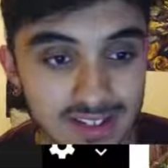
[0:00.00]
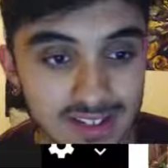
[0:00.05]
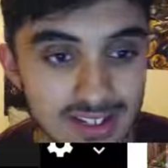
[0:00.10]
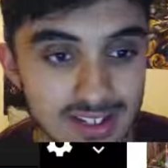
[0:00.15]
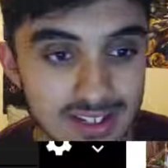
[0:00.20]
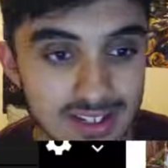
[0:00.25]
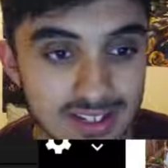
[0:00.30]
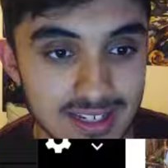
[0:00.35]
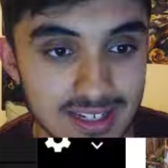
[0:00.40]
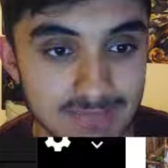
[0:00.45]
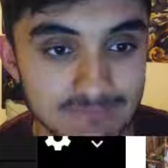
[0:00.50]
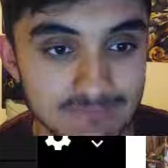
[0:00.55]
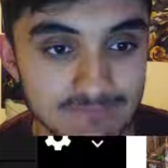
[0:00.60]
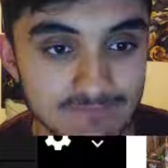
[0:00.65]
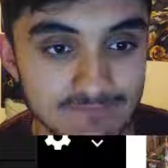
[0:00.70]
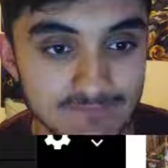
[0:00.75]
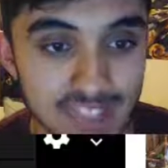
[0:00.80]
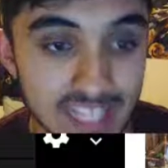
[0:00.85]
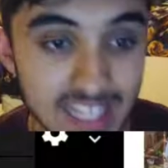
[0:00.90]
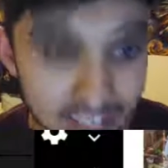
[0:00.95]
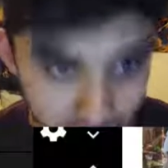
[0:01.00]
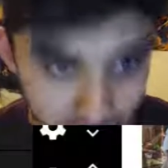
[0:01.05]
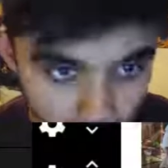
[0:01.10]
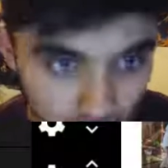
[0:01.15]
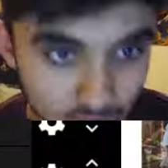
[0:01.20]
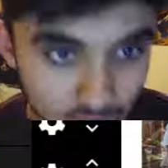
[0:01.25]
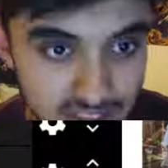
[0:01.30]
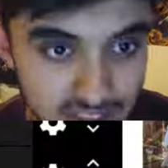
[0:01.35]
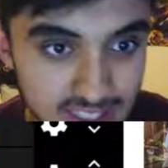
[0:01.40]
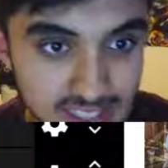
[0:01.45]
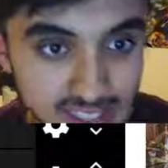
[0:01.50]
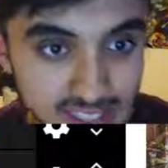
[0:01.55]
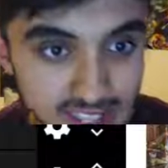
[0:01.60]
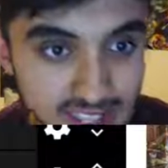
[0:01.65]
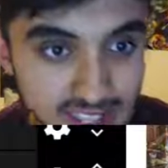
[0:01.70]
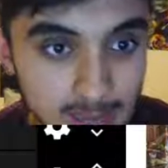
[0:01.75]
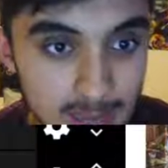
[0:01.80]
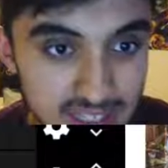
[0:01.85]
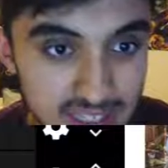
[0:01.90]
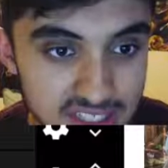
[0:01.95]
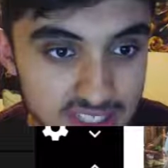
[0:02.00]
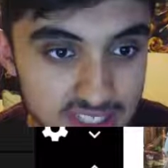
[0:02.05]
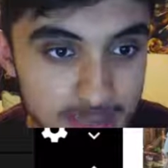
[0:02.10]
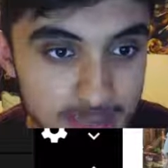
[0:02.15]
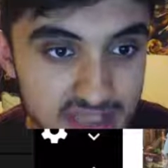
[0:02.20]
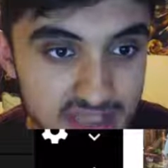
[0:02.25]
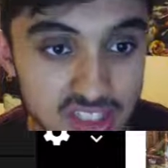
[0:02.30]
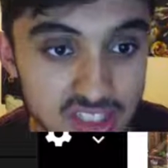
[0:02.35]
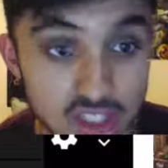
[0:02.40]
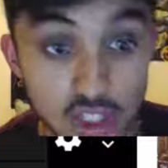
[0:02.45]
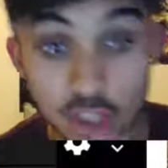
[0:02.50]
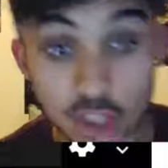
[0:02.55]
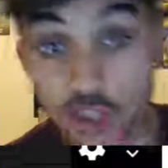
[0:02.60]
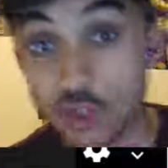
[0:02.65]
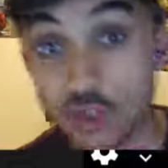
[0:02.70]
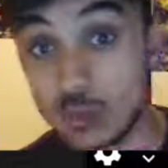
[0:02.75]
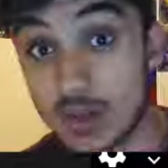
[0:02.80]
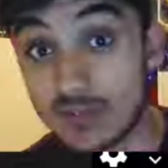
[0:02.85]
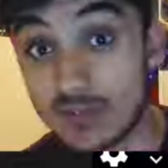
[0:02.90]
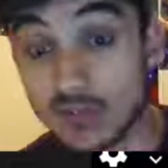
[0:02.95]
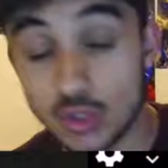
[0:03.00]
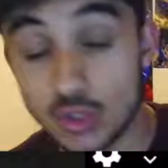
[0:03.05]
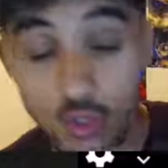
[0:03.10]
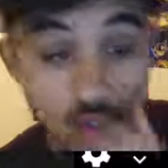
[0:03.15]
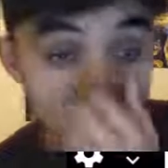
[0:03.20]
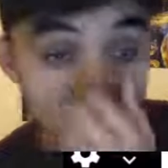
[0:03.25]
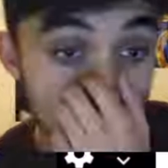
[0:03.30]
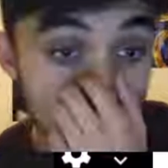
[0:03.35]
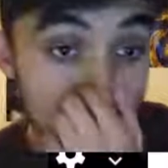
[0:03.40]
Yeah, so God tier there, best of the best. We have good,